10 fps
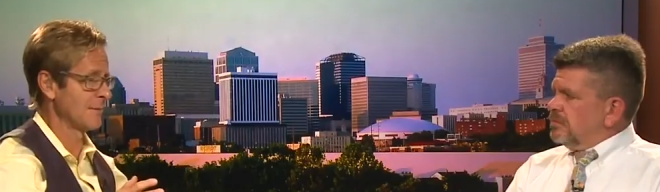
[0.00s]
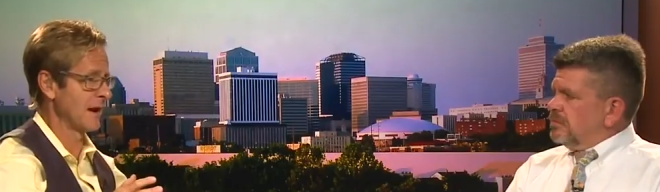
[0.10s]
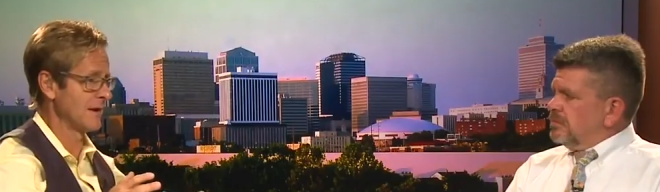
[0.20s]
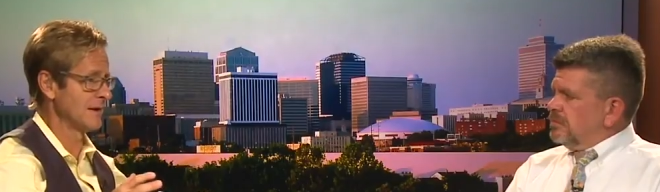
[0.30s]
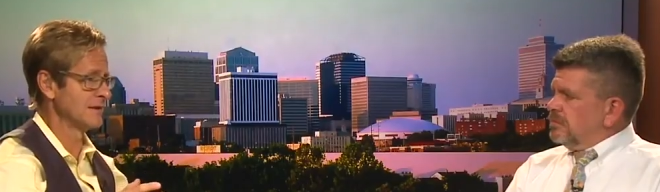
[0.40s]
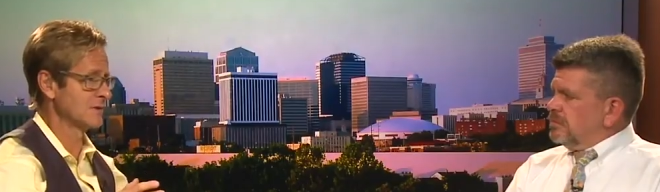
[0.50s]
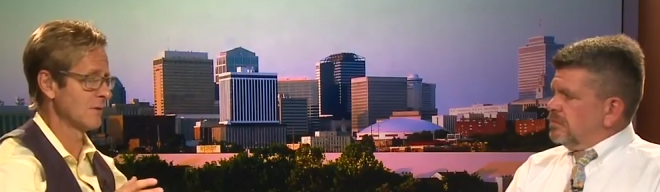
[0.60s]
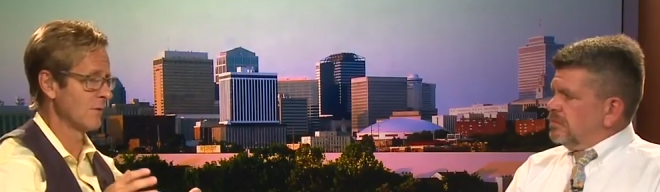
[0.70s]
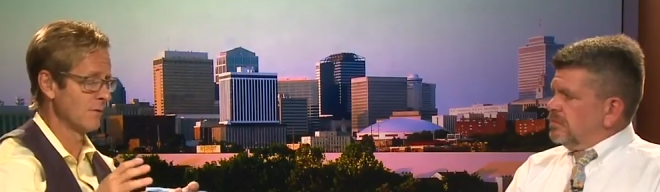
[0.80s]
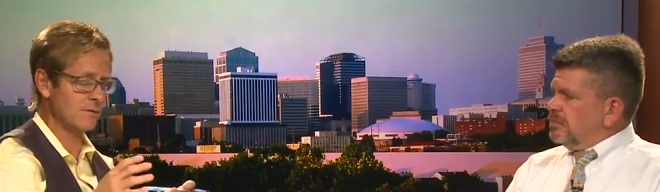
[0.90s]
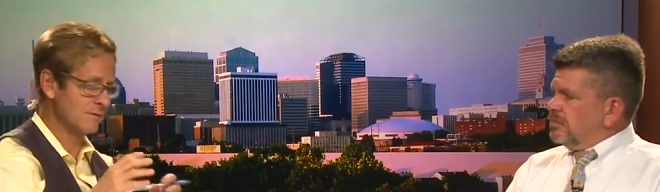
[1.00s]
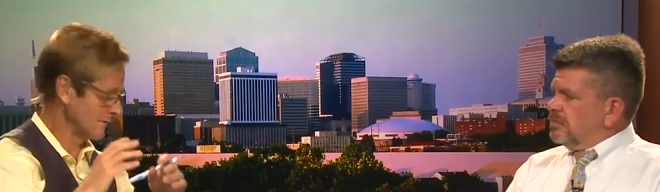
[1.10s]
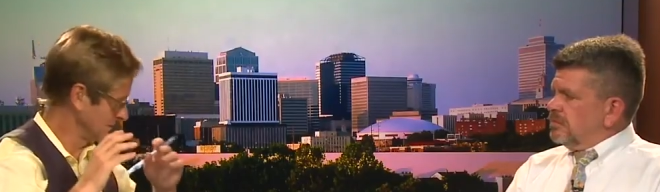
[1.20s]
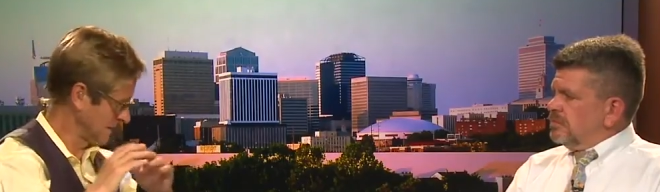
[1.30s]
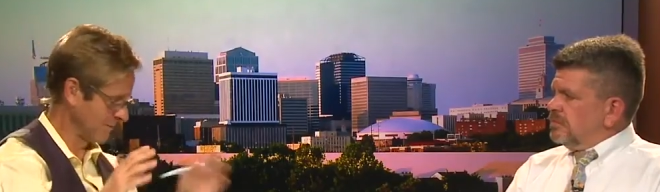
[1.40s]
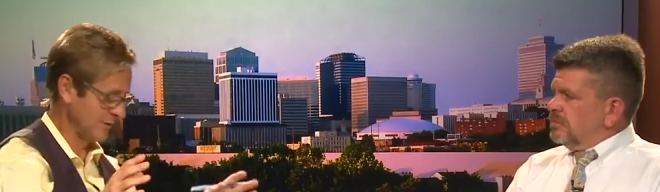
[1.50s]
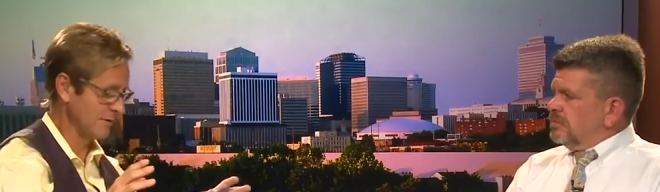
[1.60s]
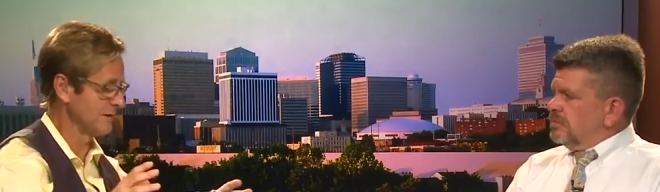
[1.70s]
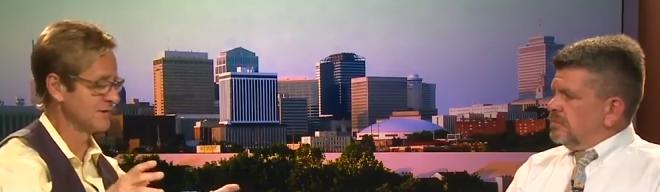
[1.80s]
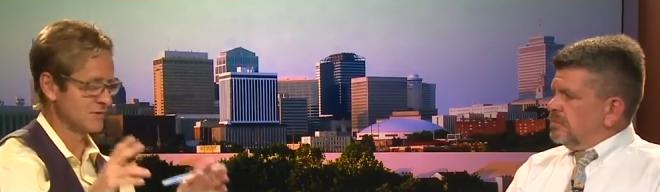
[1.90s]
Speaker 1: out, is simple.
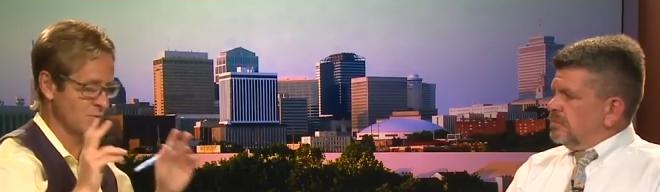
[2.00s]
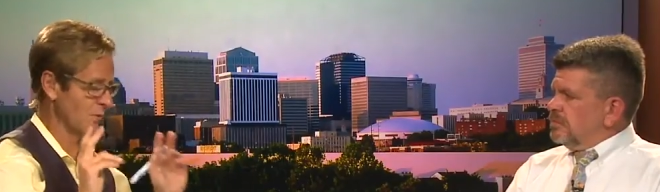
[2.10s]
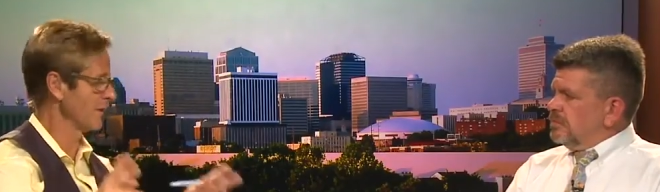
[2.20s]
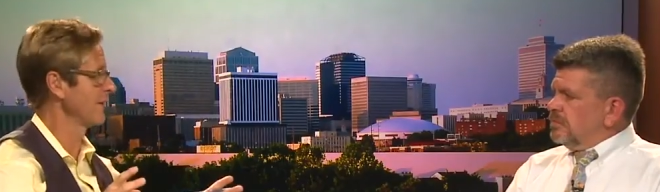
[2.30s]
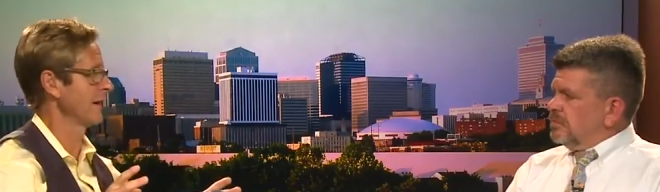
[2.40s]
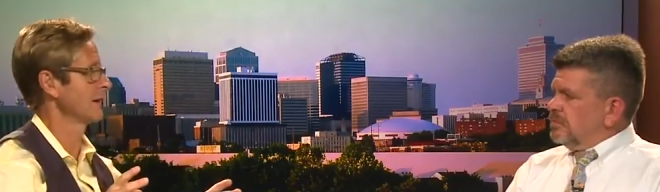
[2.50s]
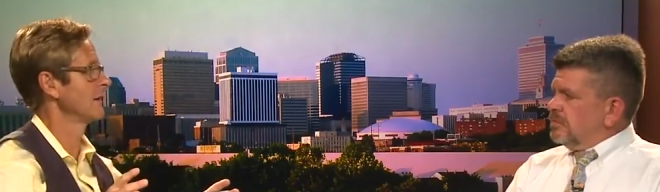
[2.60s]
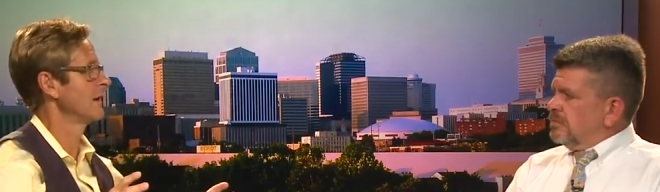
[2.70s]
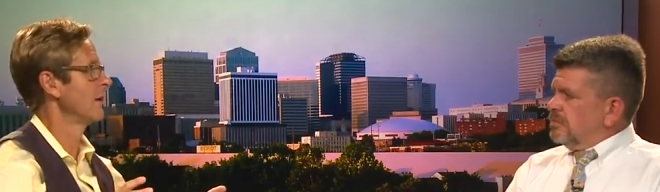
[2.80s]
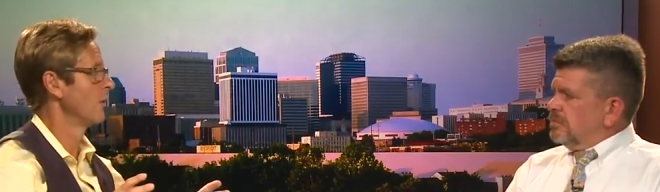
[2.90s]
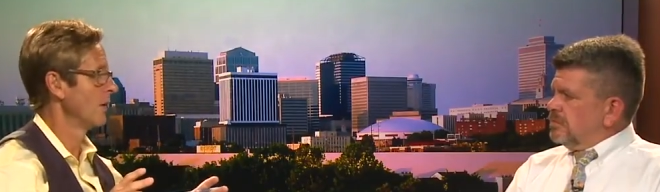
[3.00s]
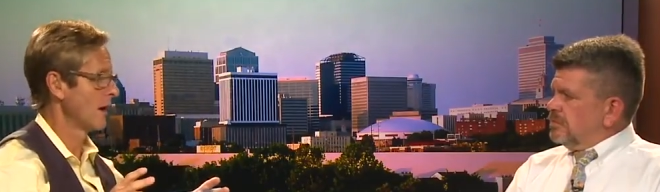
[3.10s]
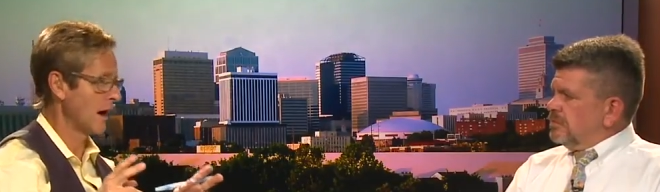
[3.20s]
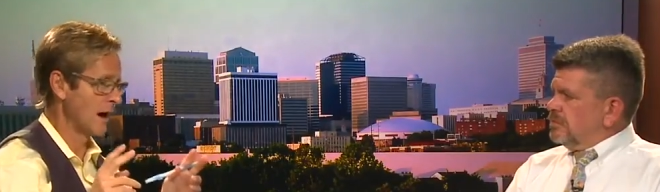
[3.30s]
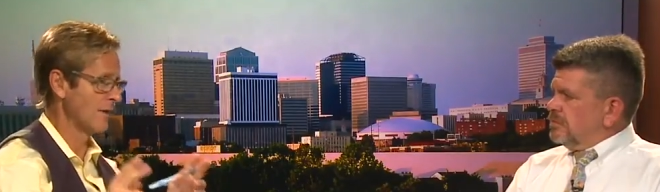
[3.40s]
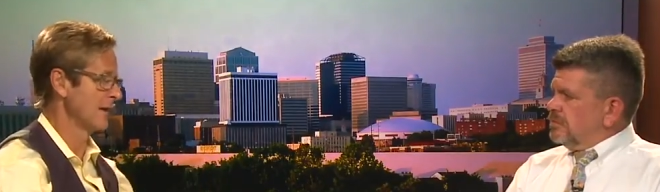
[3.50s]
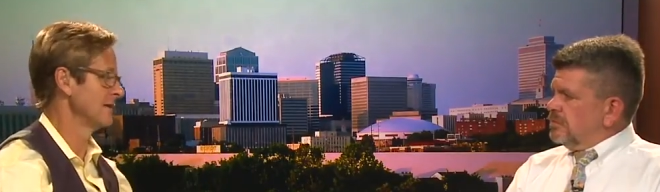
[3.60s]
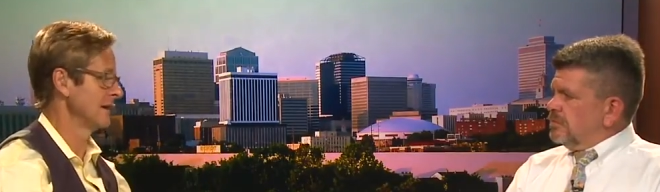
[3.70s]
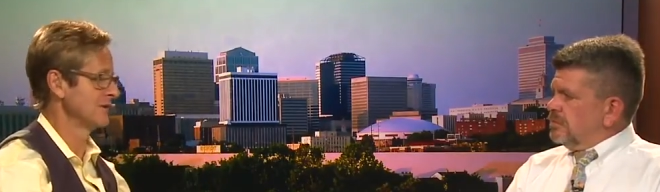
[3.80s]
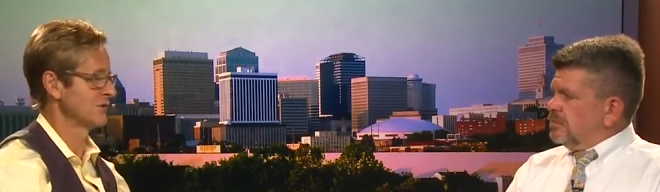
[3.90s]
It's just one thing. Are they a
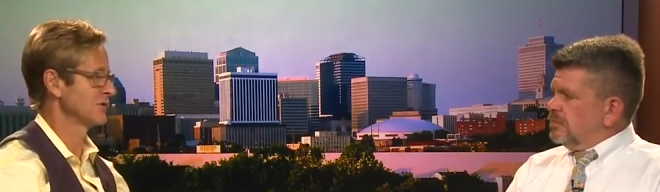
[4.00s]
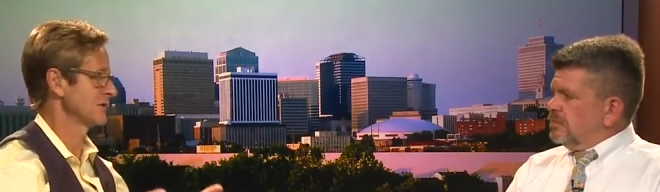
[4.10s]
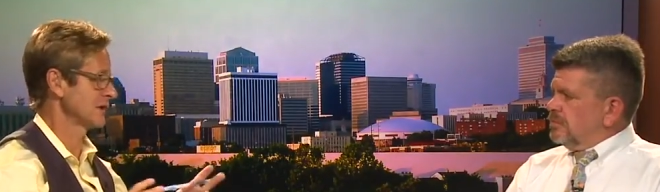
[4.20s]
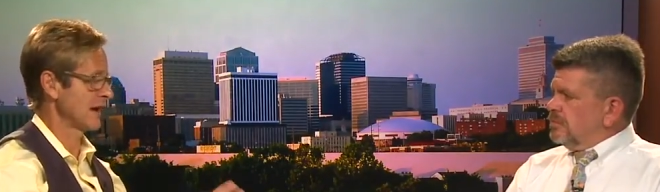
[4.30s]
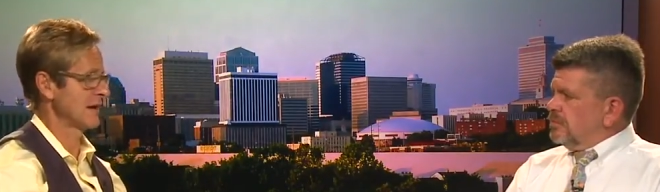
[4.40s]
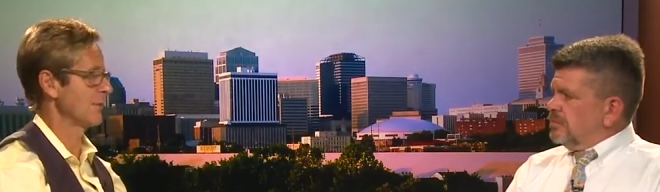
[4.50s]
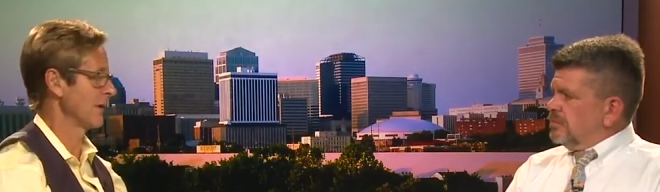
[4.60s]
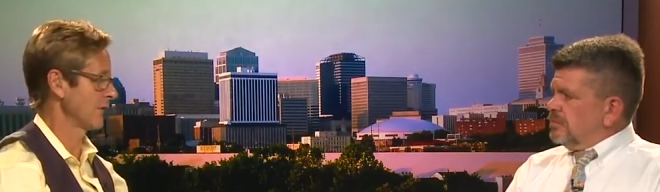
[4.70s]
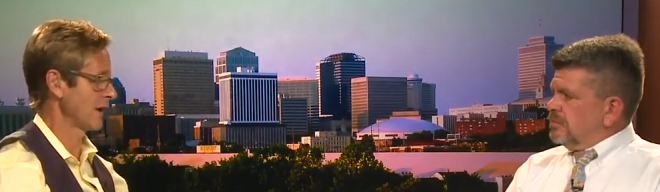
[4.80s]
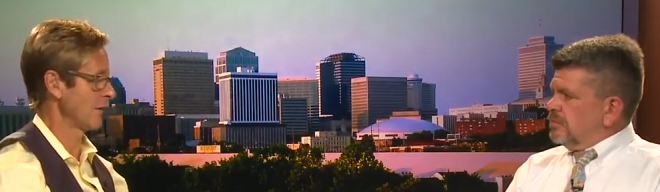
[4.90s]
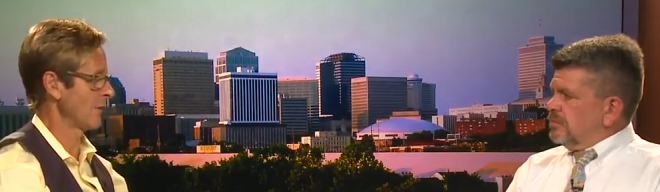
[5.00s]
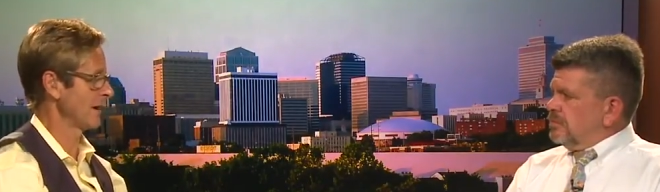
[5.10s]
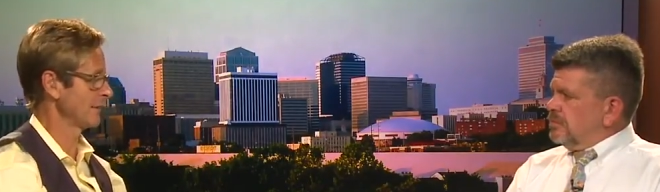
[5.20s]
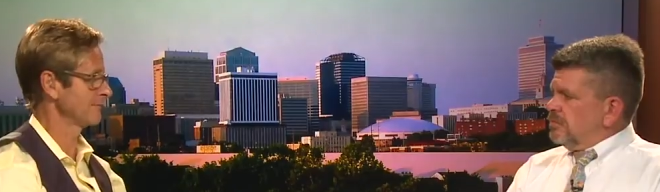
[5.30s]
danger to society while they're out waiting?